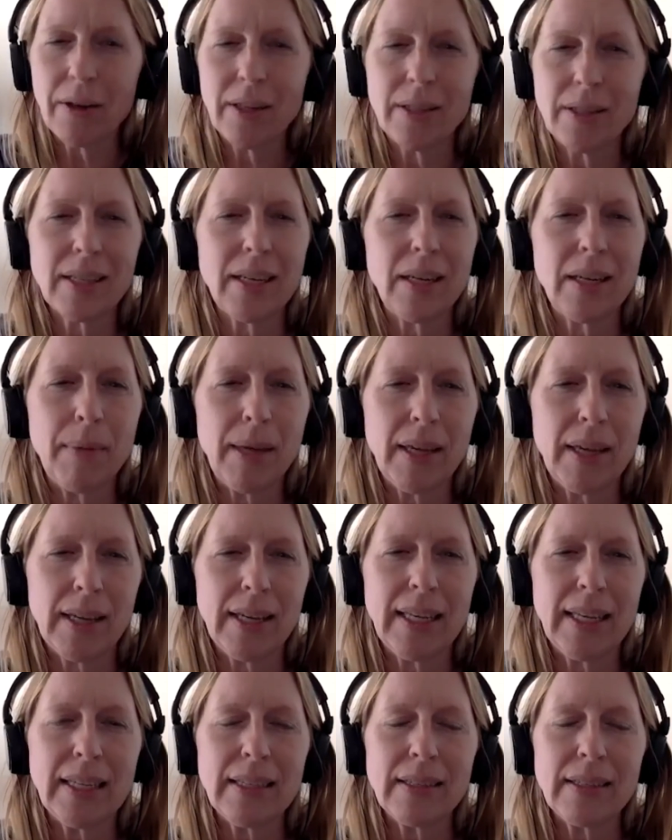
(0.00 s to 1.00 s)
And it's going to make
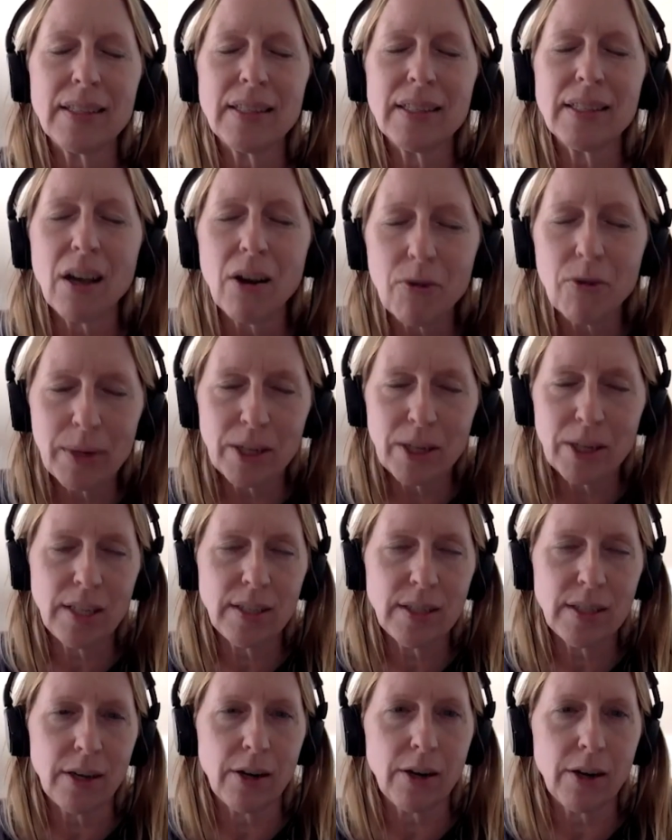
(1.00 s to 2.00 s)
it so much
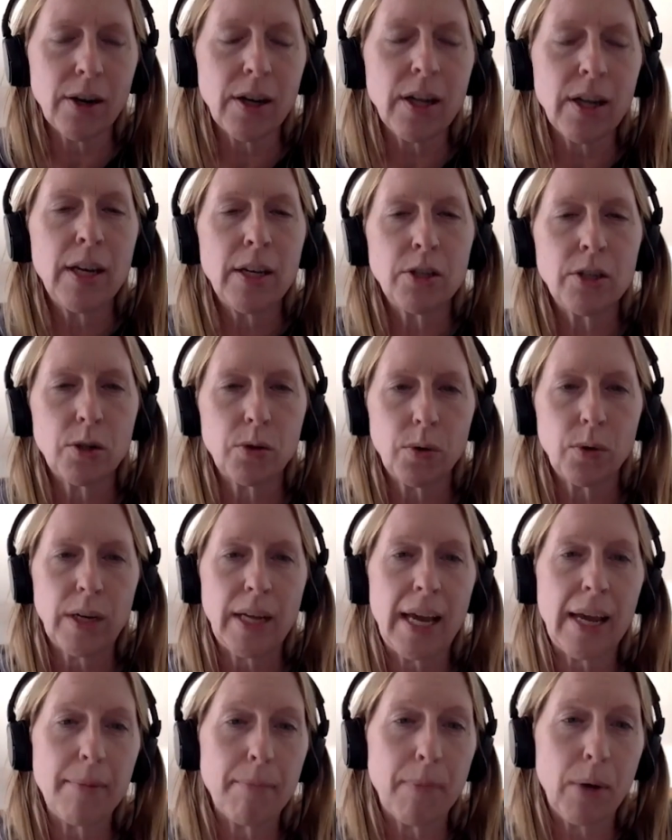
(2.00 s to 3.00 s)
easier to
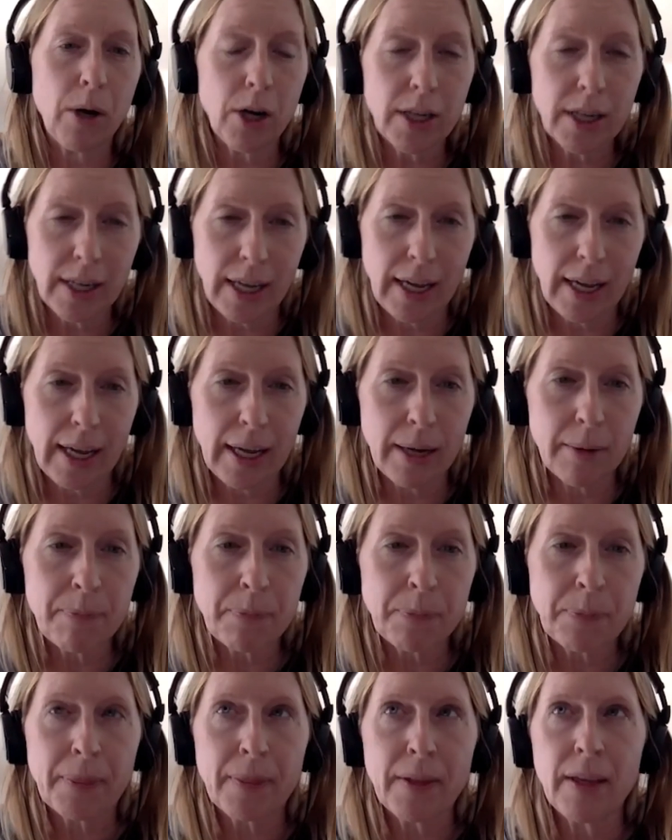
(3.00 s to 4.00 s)
create marketing
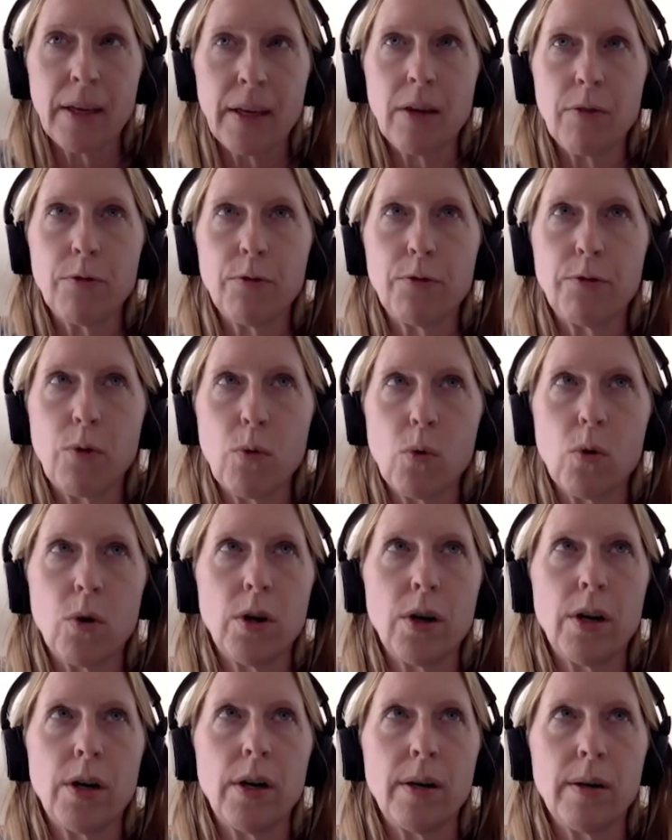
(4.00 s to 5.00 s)

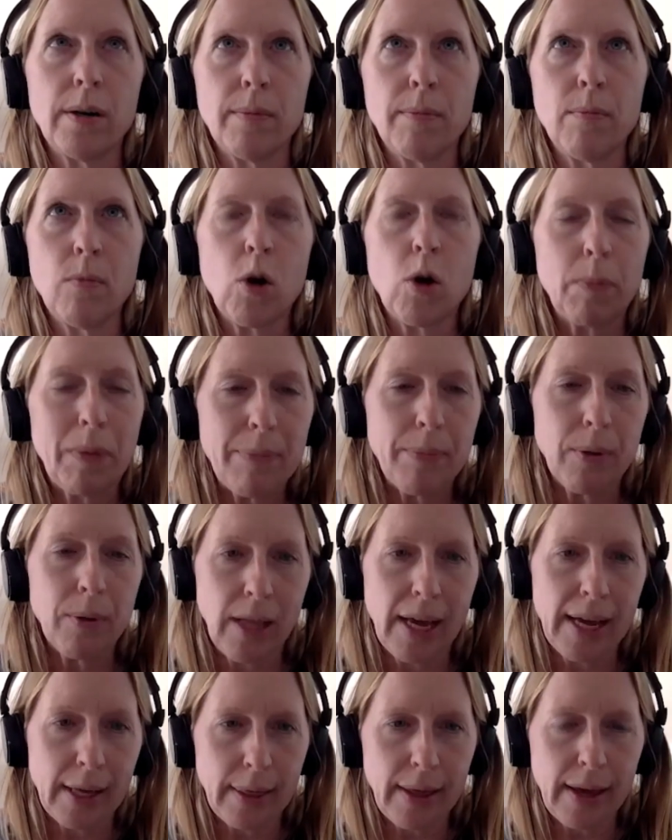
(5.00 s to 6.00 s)
for more people
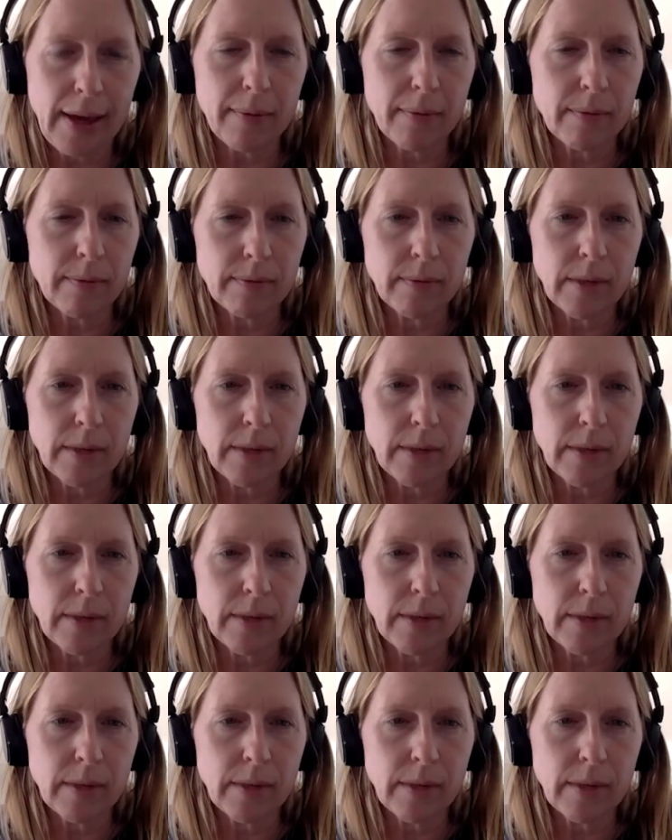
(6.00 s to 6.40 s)
like that,